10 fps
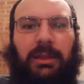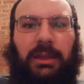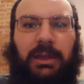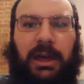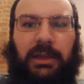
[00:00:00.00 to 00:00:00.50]

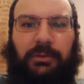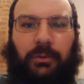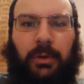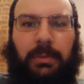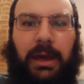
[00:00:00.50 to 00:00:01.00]
Hey guys,
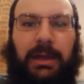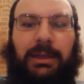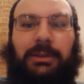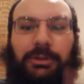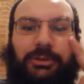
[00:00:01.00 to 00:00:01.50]
so I'm
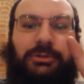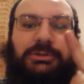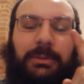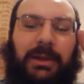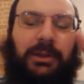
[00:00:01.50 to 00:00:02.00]
back, and good
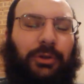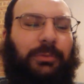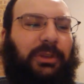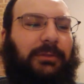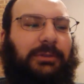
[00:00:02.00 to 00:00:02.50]
news, I made it
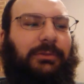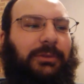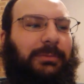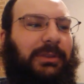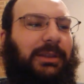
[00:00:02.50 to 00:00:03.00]
home safely
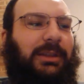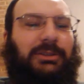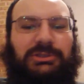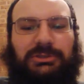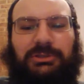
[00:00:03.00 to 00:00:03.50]
from
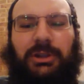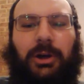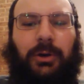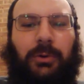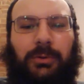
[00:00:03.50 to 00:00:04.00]
the
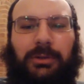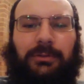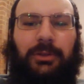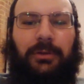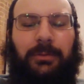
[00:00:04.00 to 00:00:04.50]
snow,
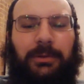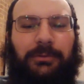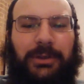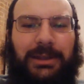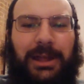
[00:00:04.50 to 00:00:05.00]
even though everybody
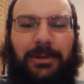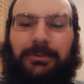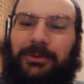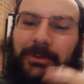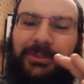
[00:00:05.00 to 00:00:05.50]
was freaking
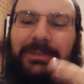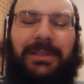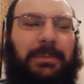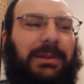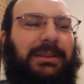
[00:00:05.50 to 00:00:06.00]
out. It wasn't
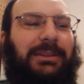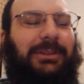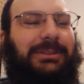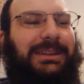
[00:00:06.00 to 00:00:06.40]
even that big a deal.